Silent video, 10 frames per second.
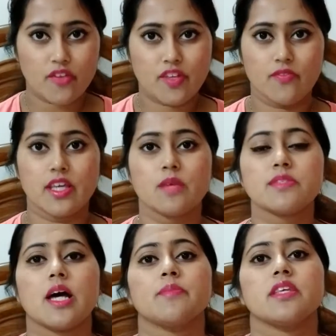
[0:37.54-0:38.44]
of giving him
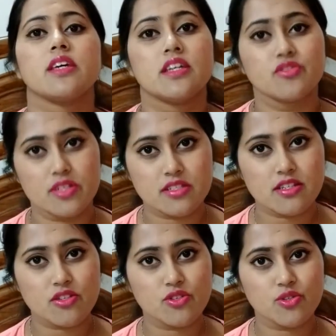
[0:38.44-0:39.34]
something
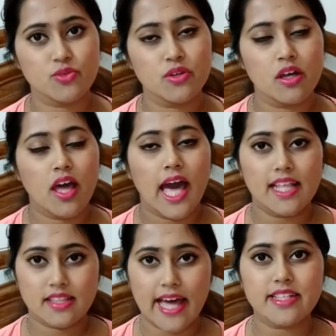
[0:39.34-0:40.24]
interesting to do,
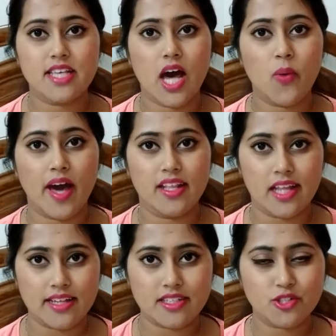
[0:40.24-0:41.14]
and that's how I
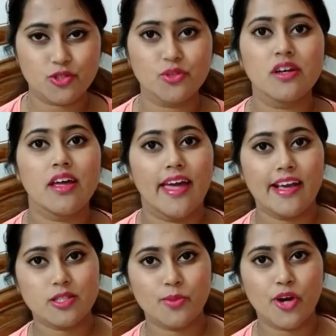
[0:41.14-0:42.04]
landed to
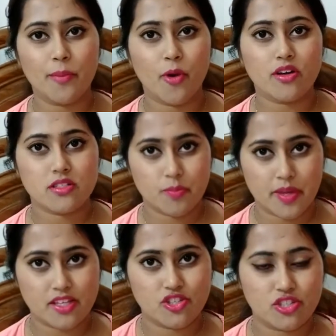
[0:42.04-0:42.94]
Xplorabox
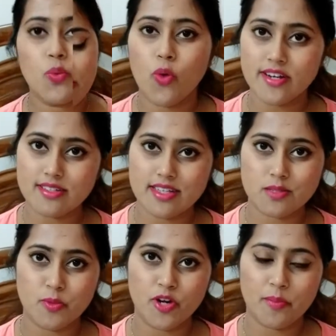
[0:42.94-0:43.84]
page. So what is
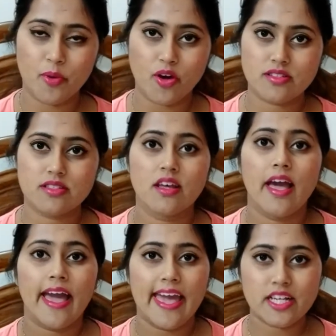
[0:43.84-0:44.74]
Xplorabox?
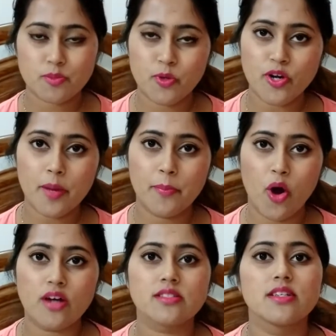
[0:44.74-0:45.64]

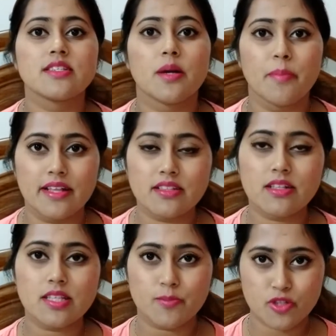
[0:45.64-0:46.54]
Xplorabox is a
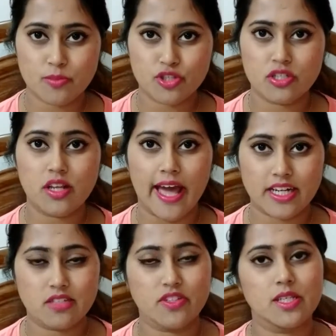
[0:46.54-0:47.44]
monthly subscription
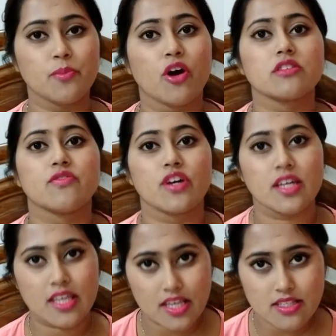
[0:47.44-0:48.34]
activity box for
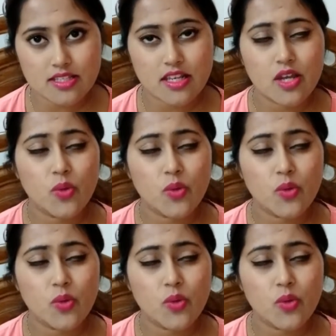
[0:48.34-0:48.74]
kids